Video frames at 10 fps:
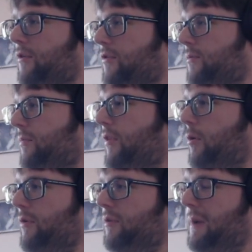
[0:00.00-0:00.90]
just
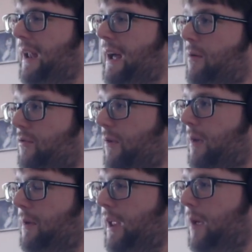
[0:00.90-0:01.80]
fold this bed out and
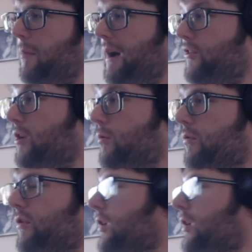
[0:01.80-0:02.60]
sweep in here, but I don't